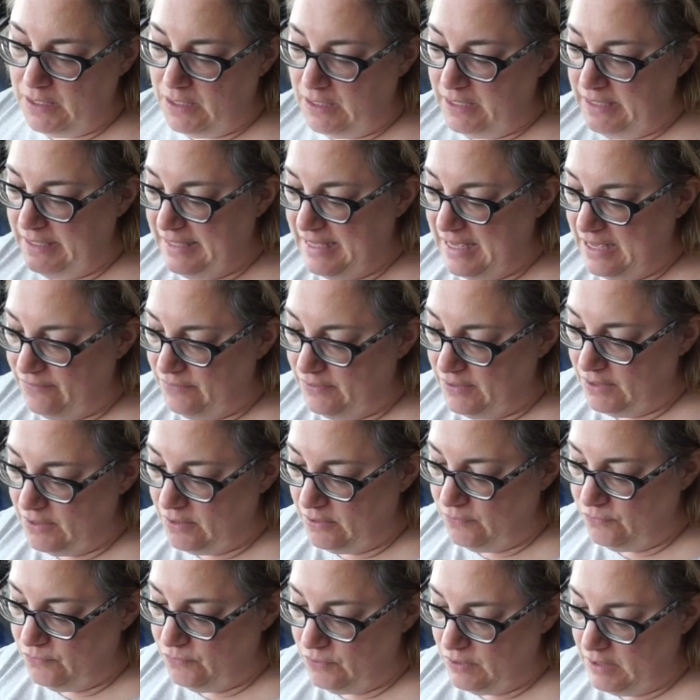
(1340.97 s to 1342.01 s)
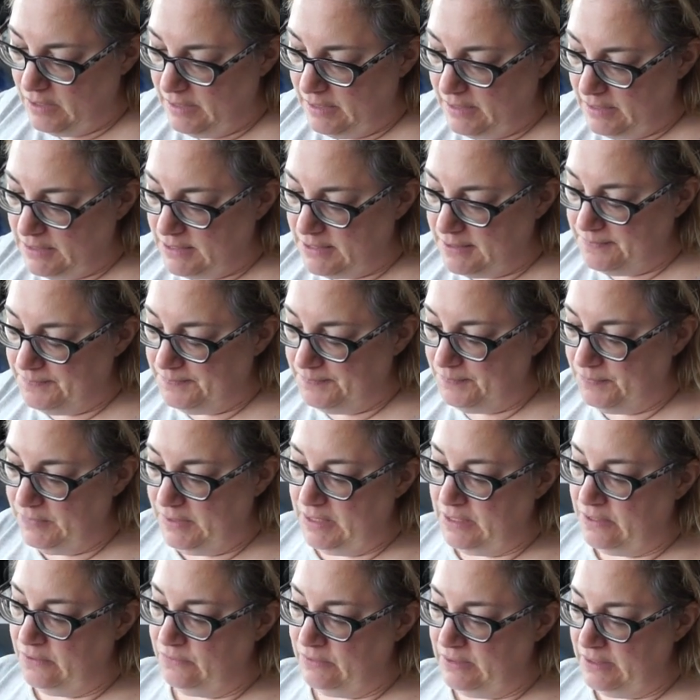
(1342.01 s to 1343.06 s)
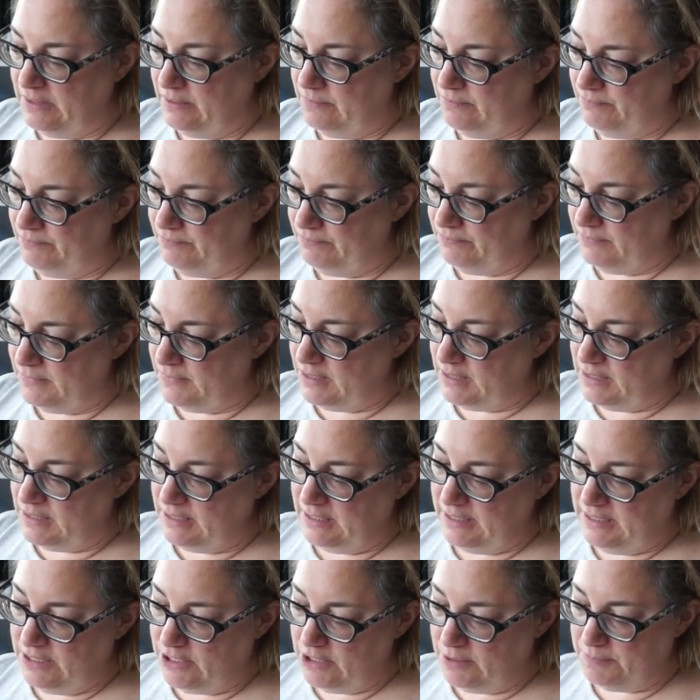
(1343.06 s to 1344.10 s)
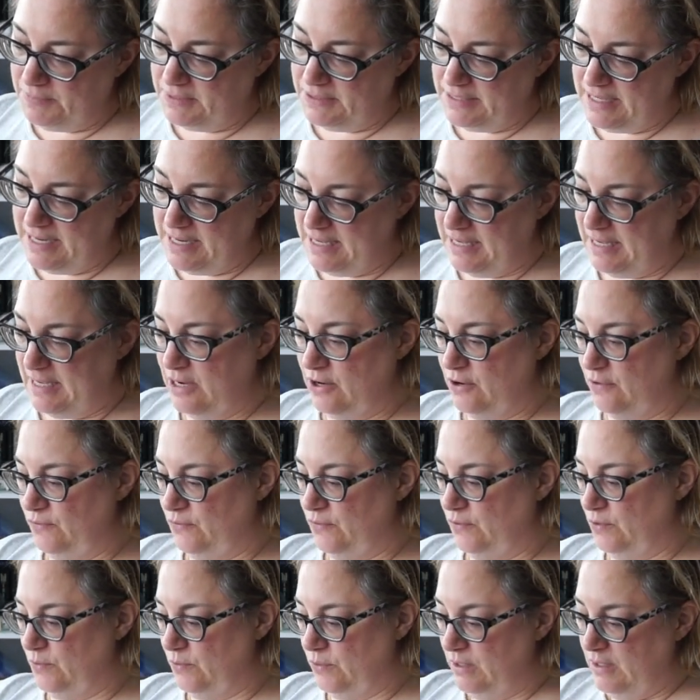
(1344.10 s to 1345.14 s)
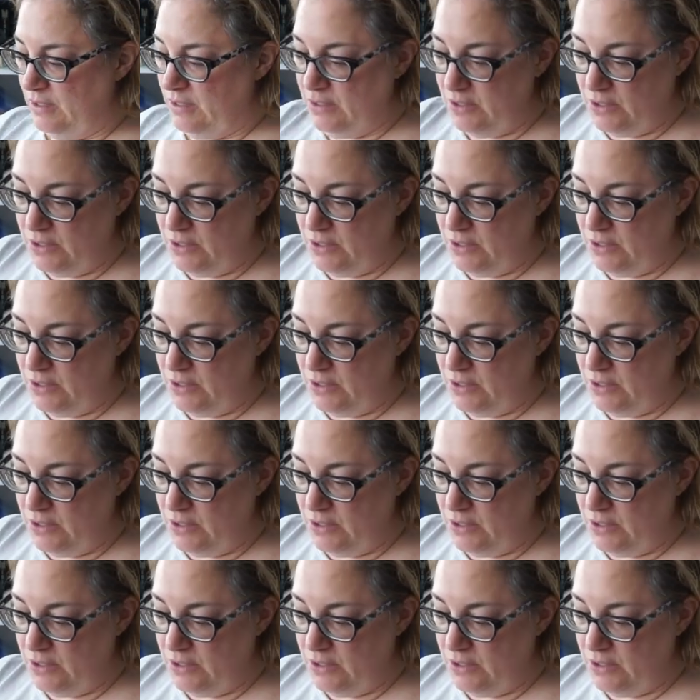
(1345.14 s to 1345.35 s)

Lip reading: I like having it on Fridays. Get everything cleaned up and taken care of for the